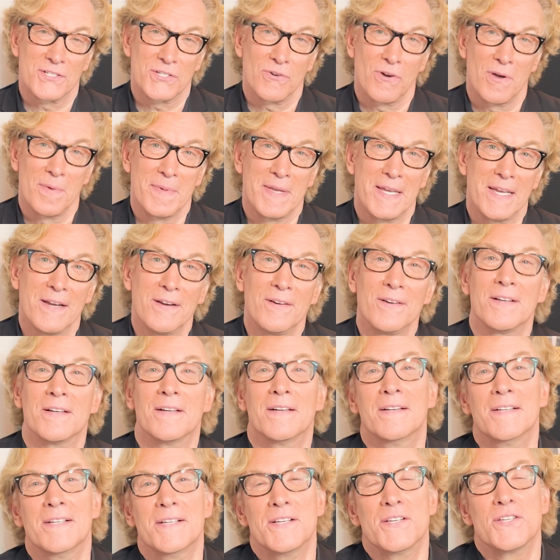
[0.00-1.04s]
So I'm here
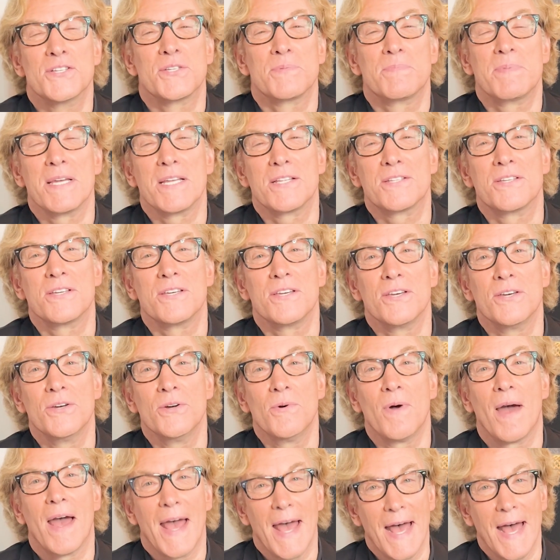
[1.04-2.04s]
to speak to you